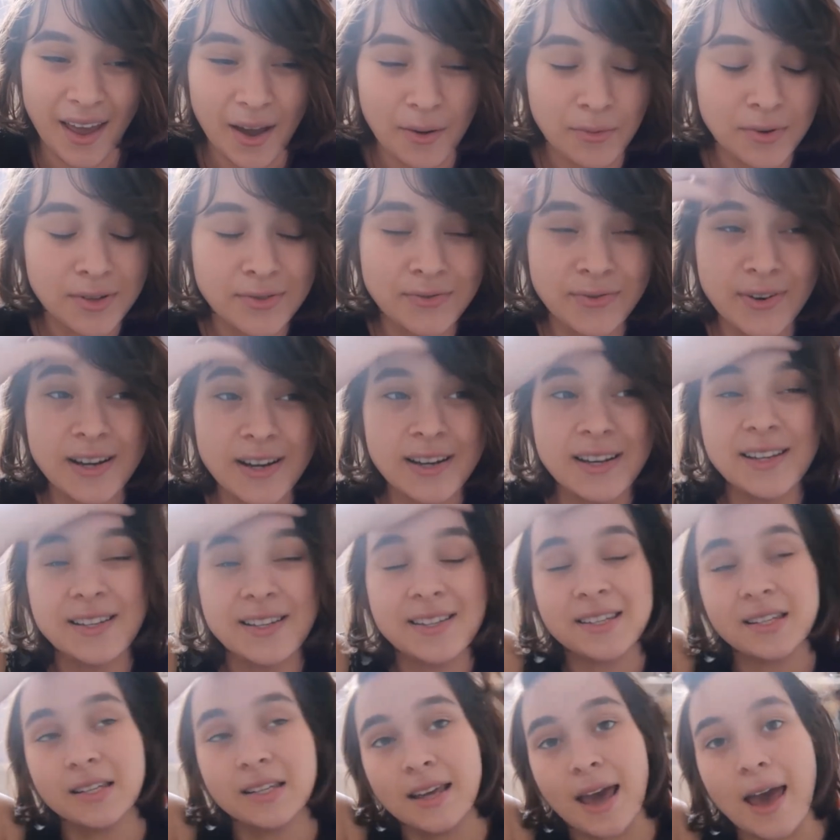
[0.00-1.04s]
it was really
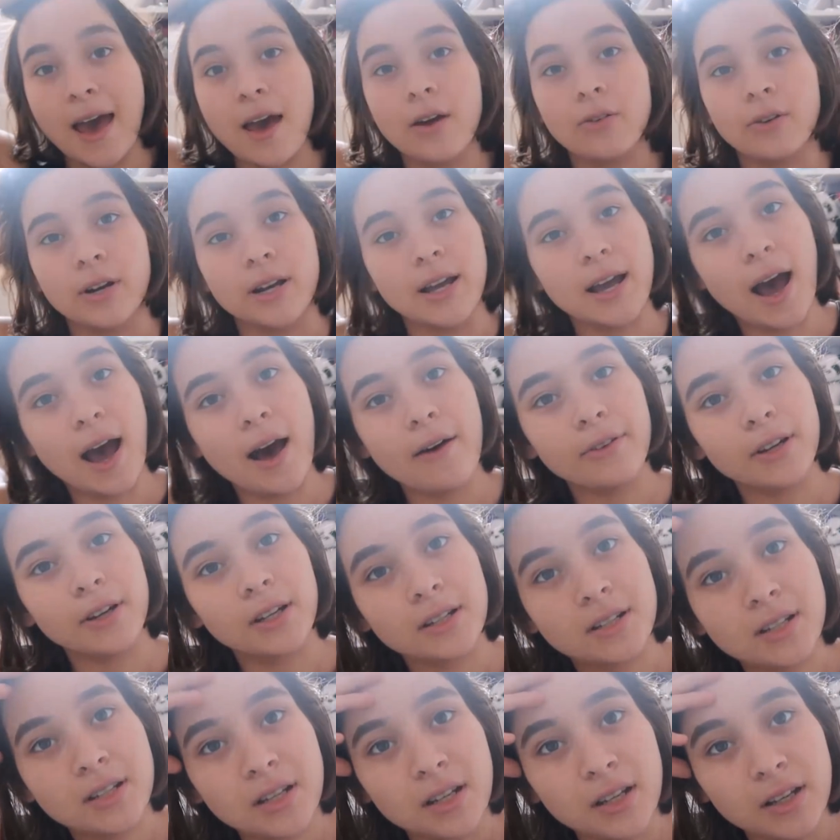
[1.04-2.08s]
scary
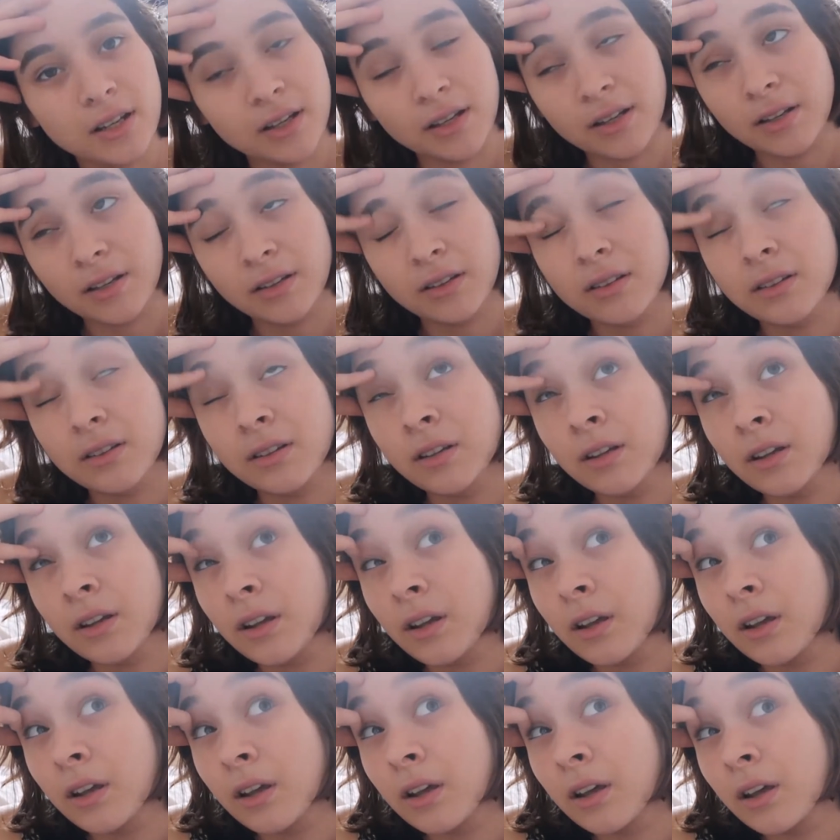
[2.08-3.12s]
having to
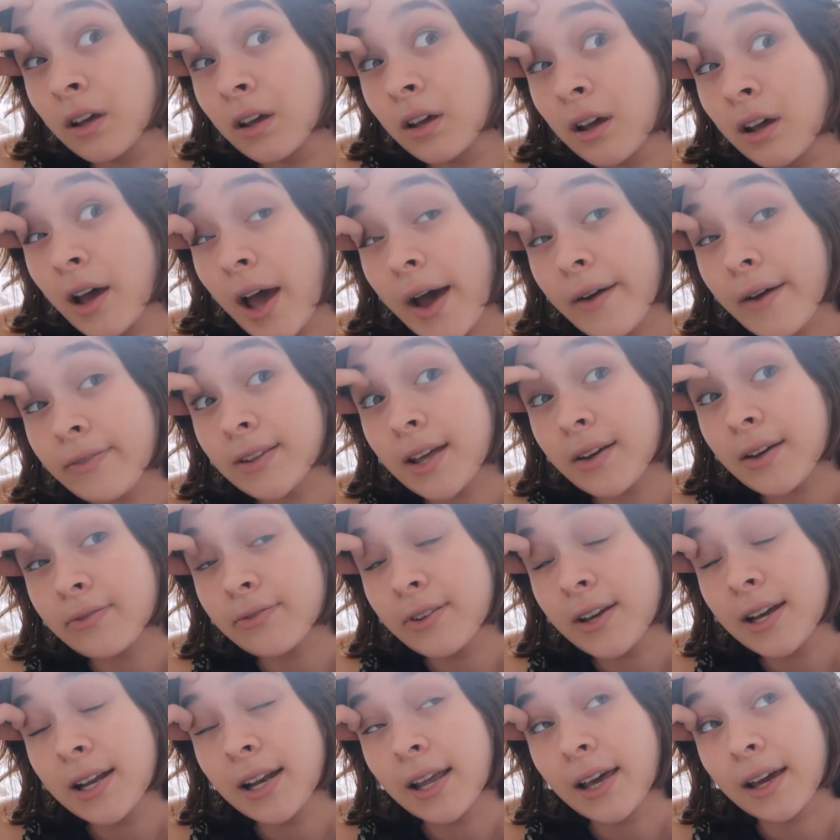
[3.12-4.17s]
have that
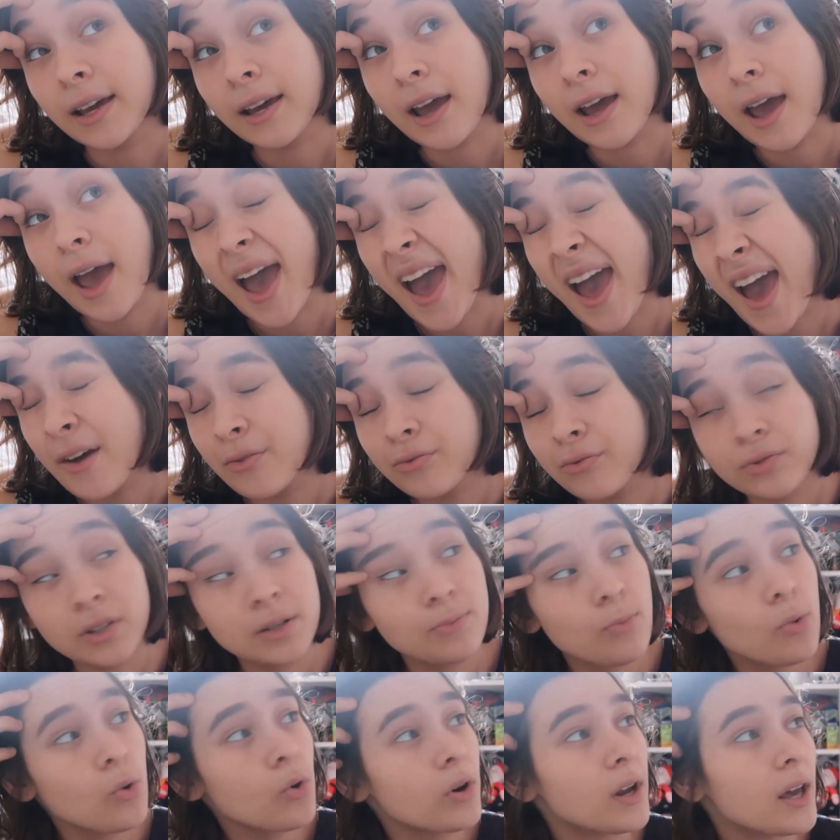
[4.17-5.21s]
feeling
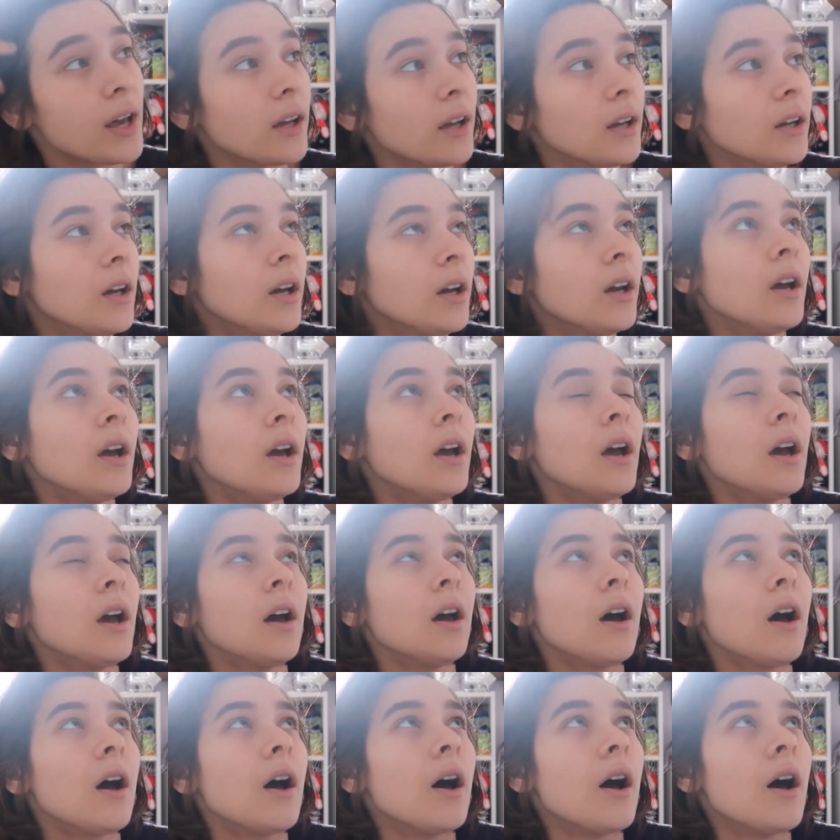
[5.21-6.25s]
every morning.
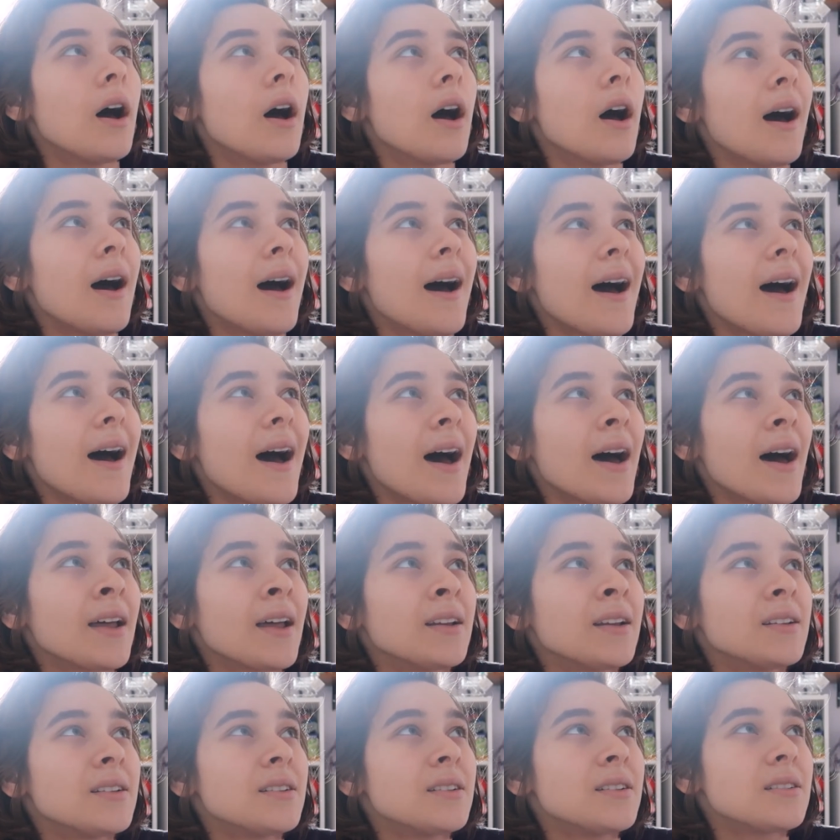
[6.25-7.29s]

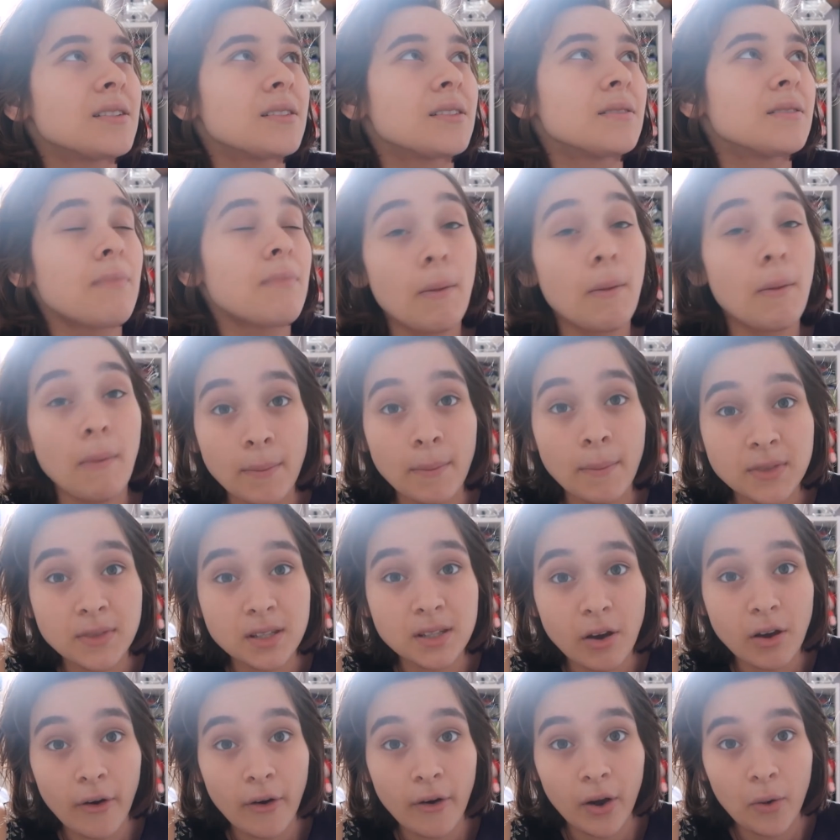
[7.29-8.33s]
And my
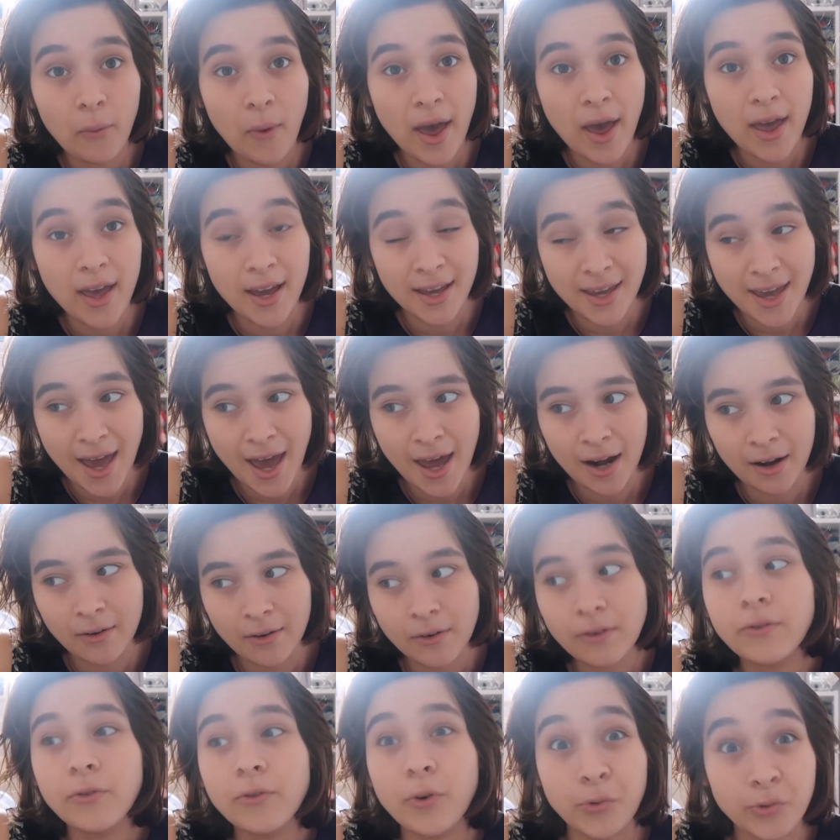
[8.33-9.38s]
mum's going away
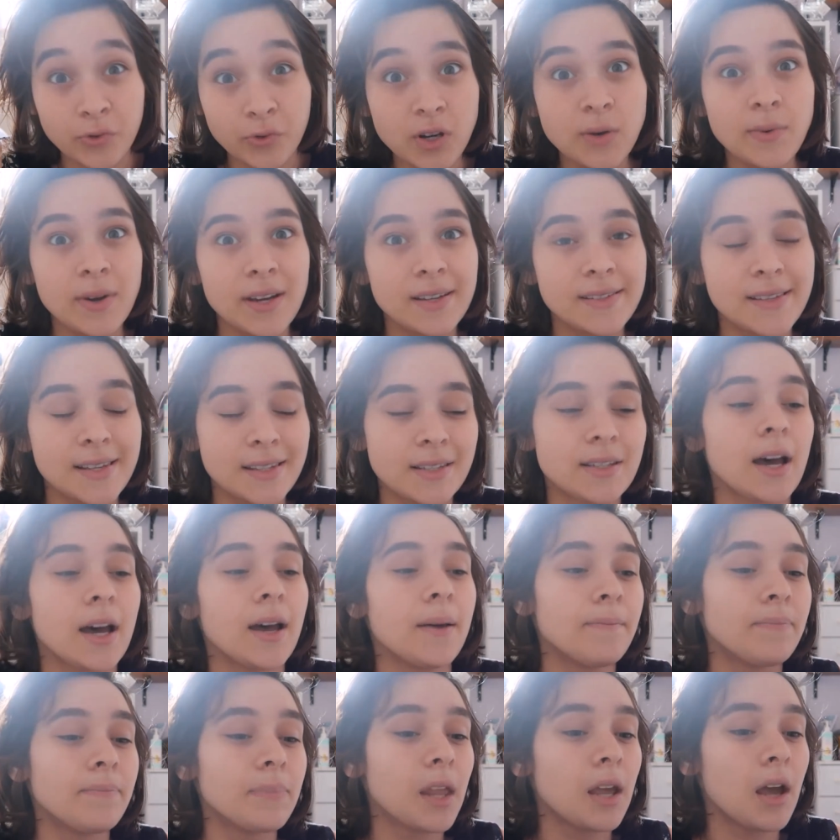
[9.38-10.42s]
again for 3 weeks this
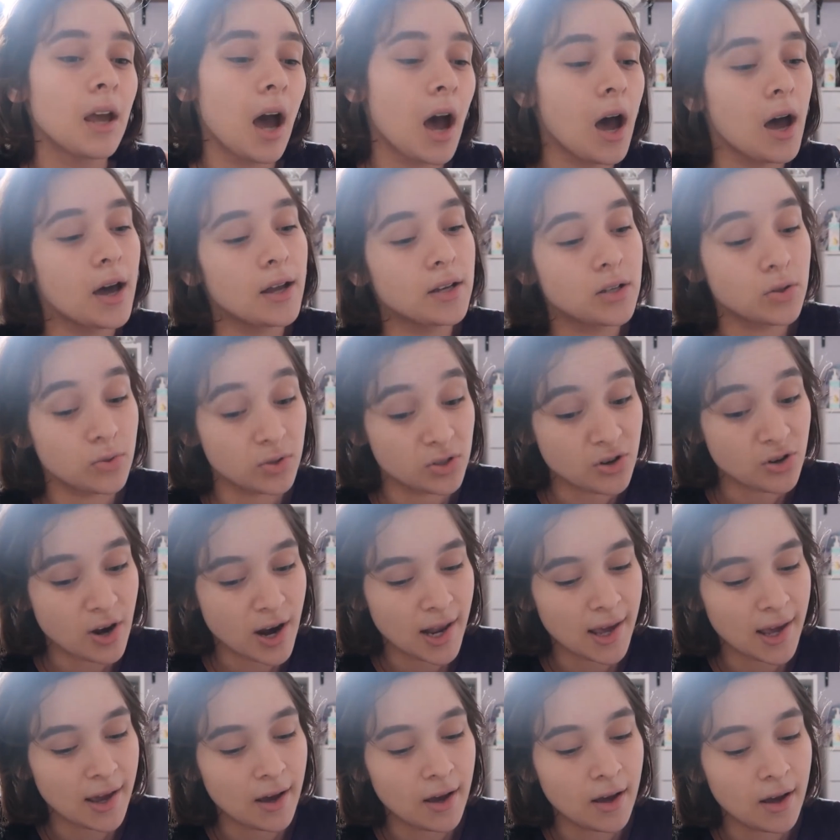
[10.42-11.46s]
time, to
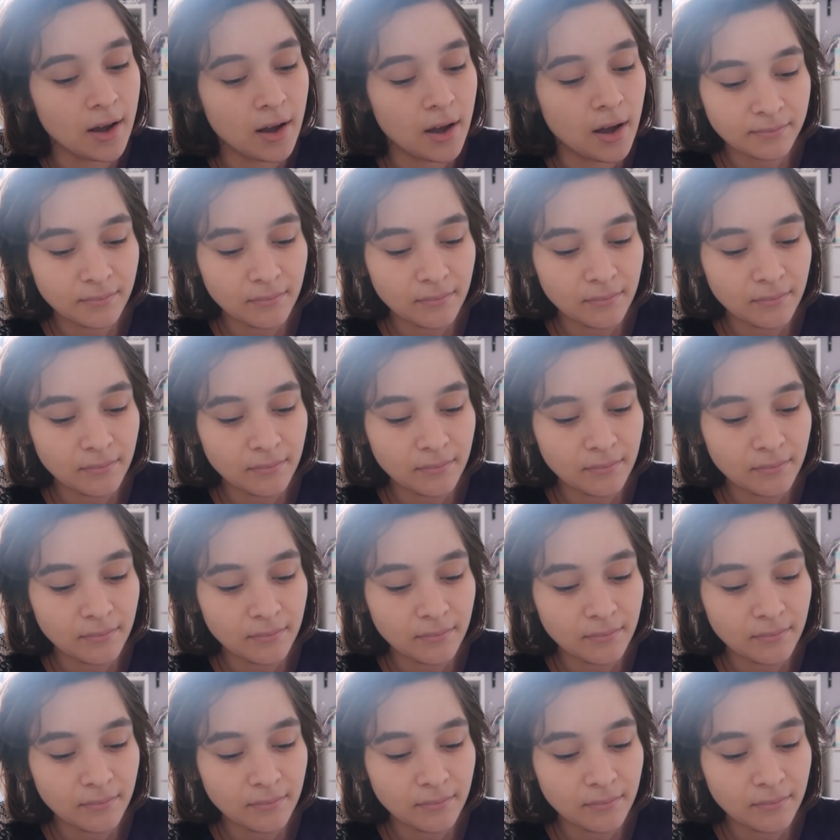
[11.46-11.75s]
Australia,